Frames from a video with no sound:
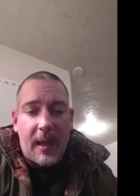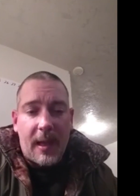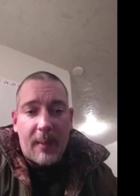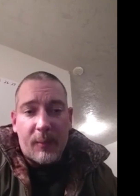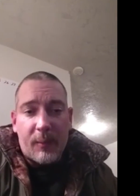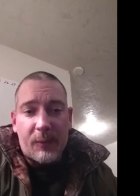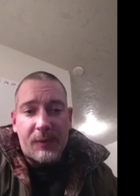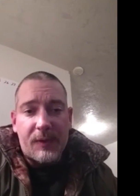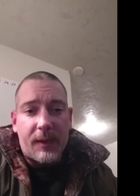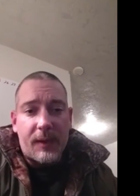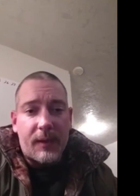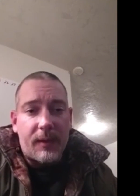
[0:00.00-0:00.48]

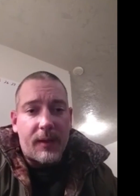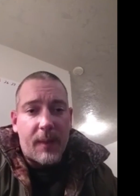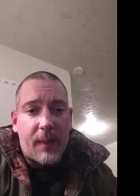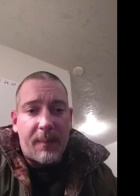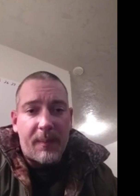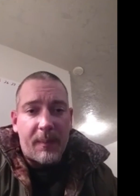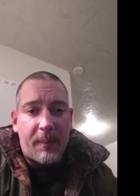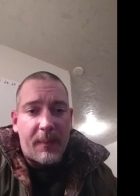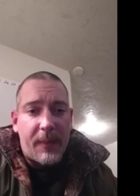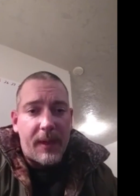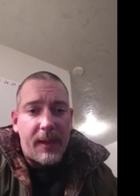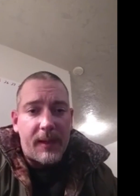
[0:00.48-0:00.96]
And was taking a
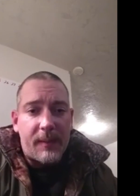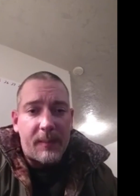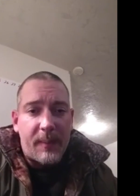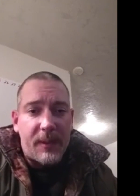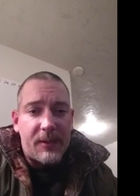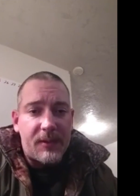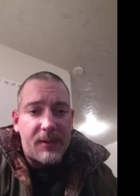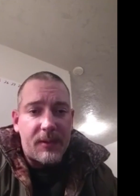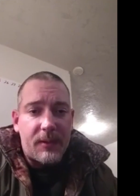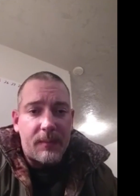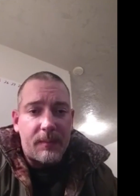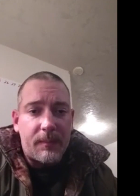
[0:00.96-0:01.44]
nap in the back of
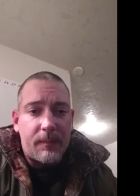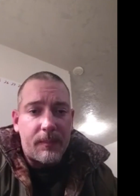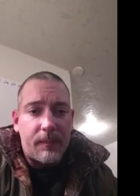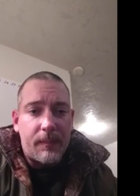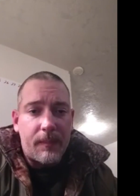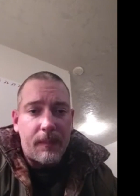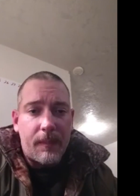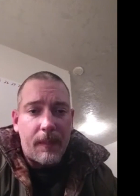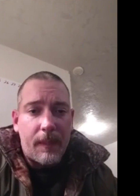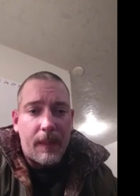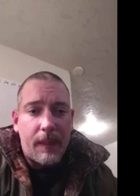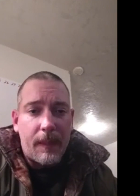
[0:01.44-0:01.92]
my Jeep.
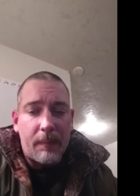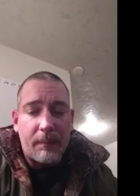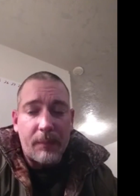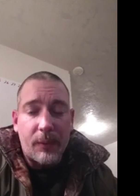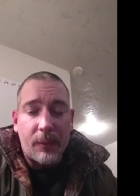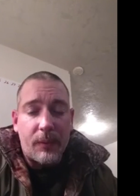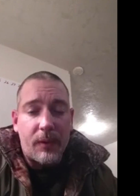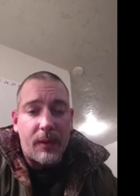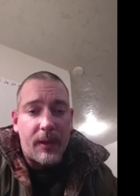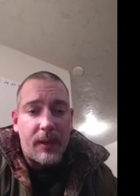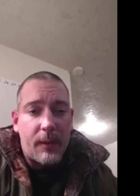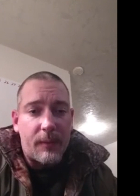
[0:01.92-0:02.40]

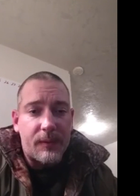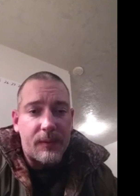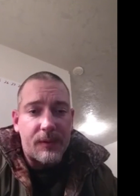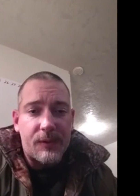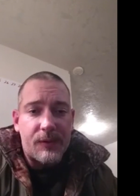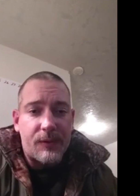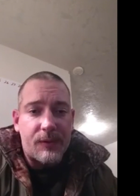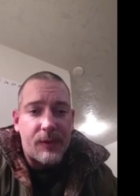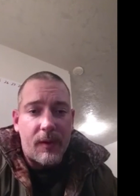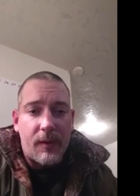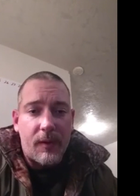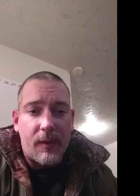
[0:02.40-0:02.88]
Buddha and I were
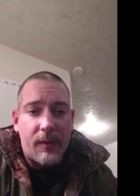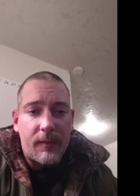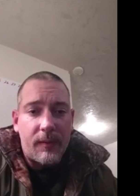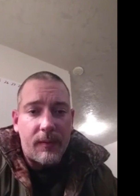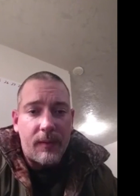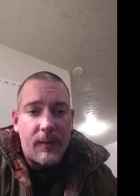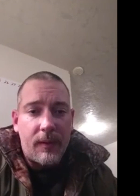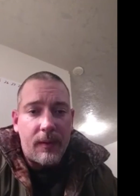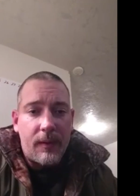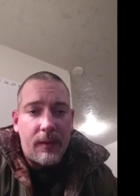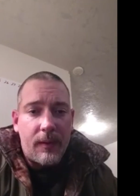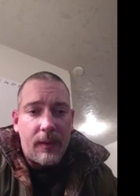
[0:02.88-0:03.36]
just
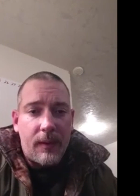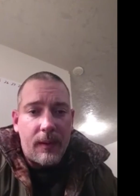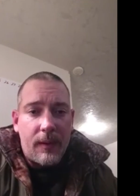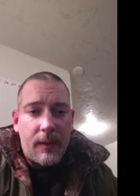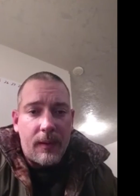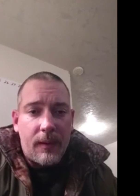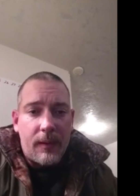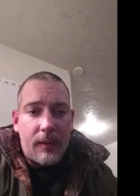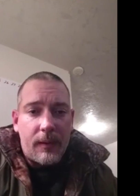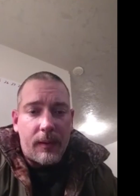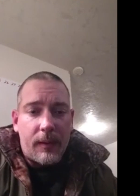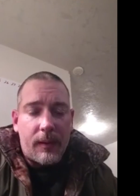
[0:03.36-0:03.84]
jawing.
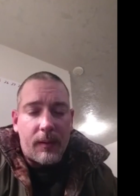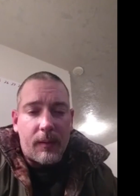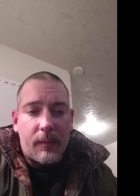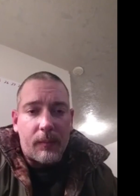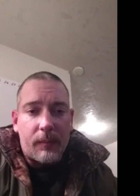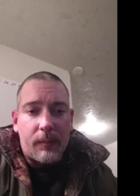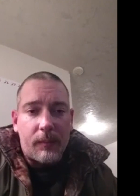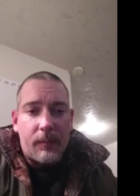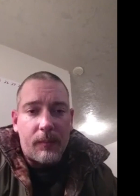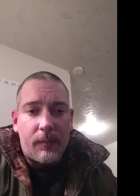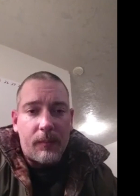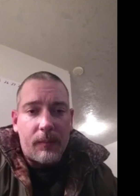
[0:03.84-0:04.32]
You
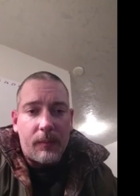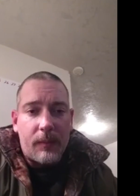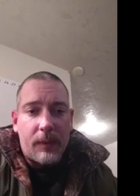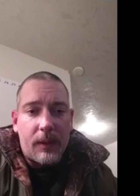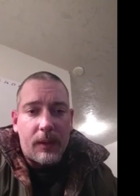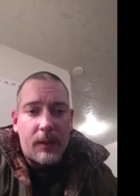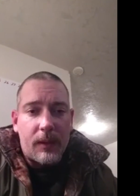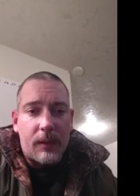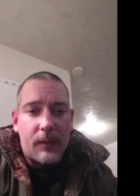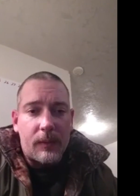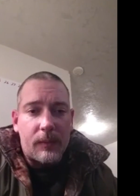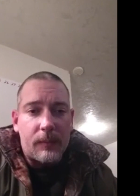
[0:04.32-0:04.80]
know,
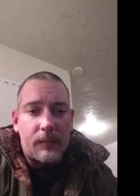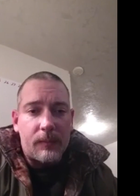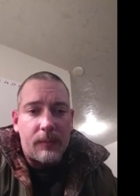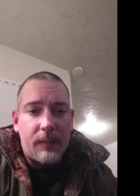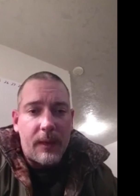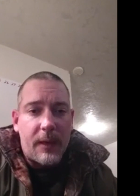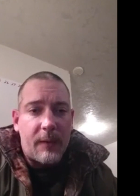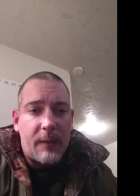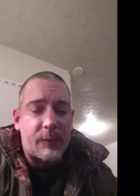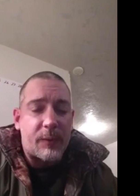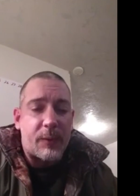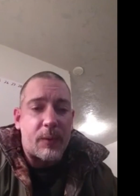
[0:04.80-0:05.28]

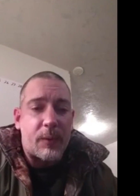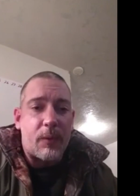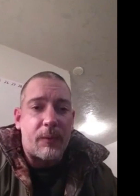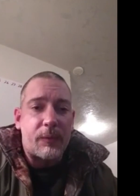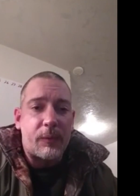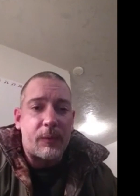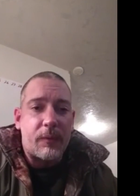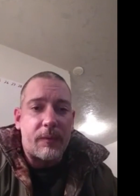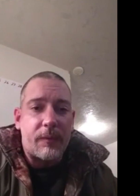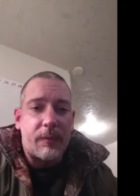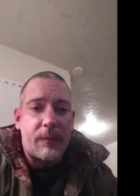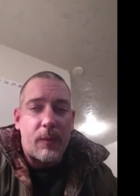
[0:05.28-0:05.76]
as we were
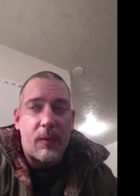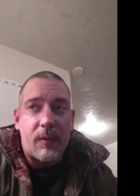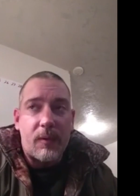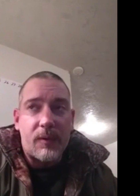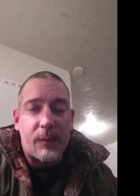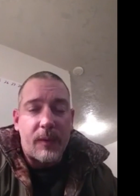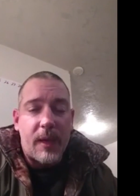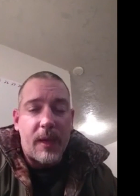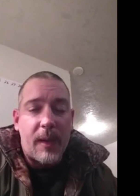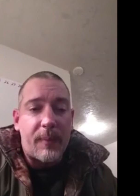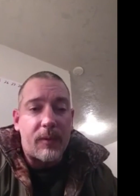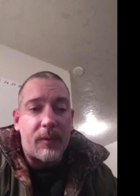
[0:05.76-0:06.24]
going through the
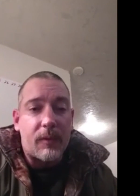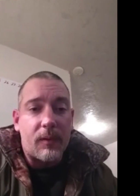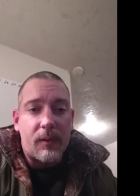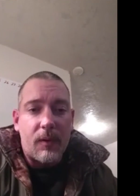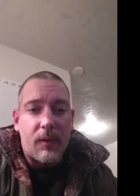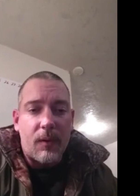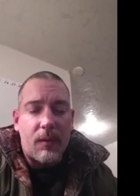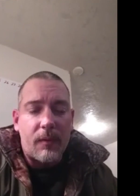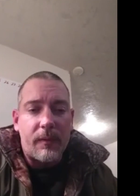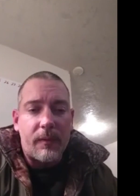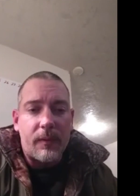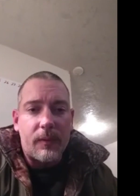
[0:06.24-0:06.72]
forest, we happened to
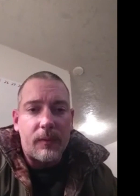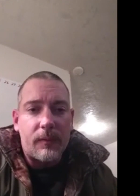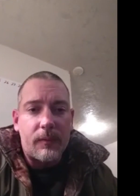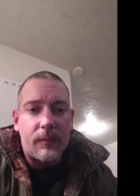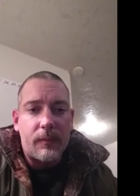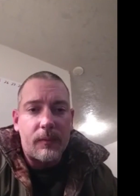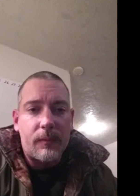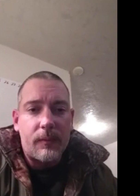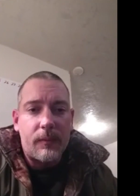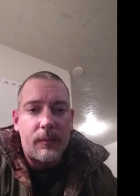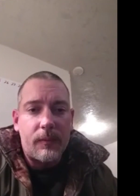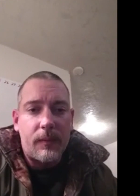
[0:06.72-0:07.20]
look over,
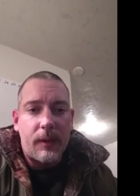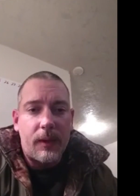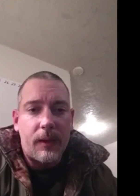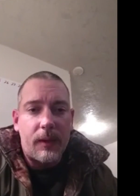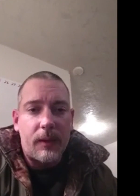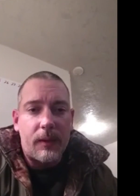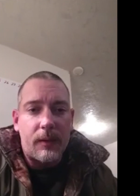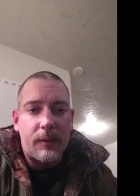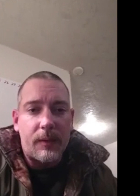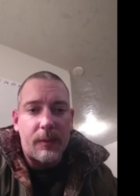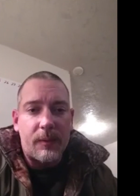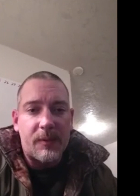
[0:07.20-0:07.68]

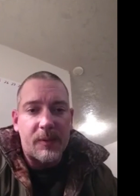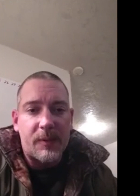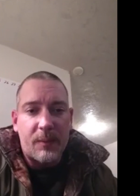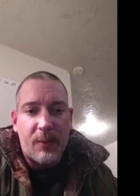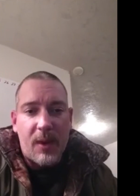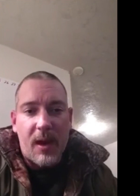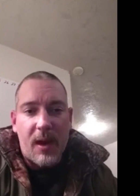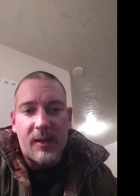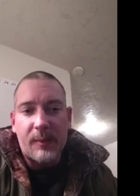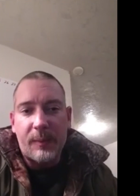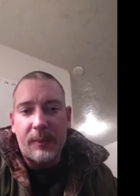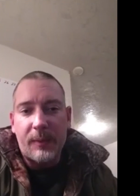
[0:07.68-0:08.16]
and there was
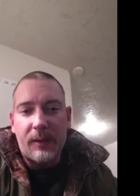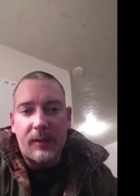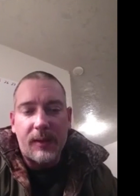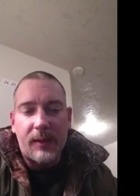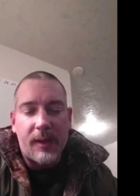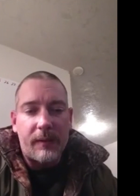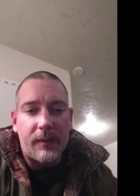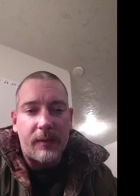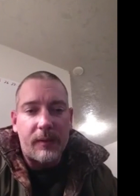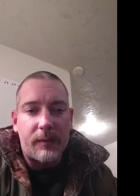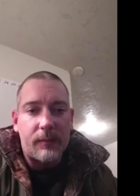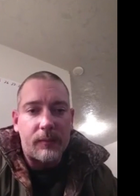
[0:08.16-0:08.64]
approximately
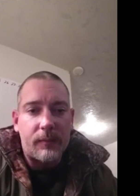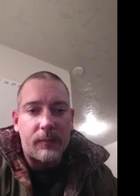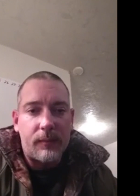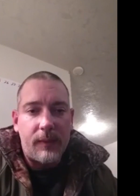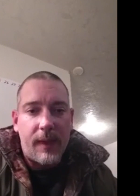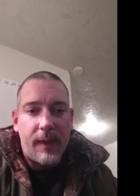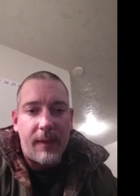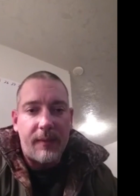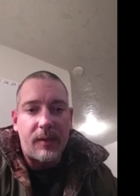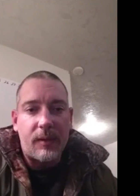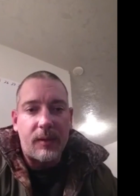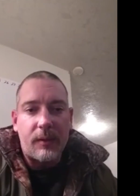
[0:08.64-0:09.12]
11
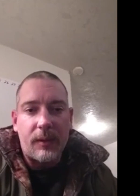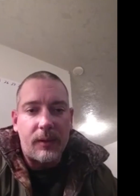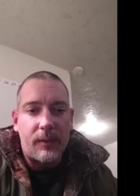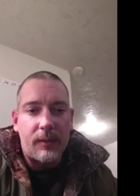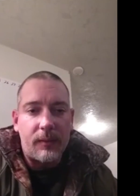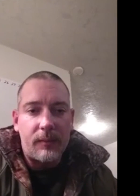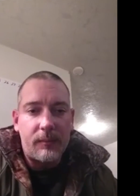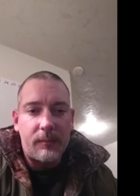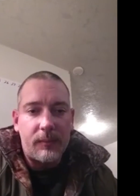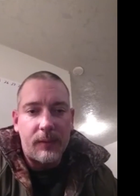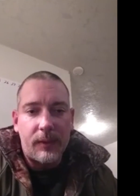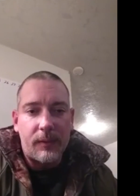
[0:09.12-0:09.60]

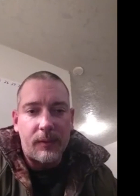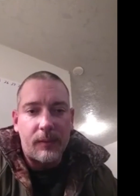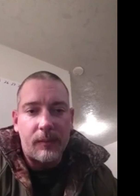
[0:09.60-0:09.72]
heavy-duty,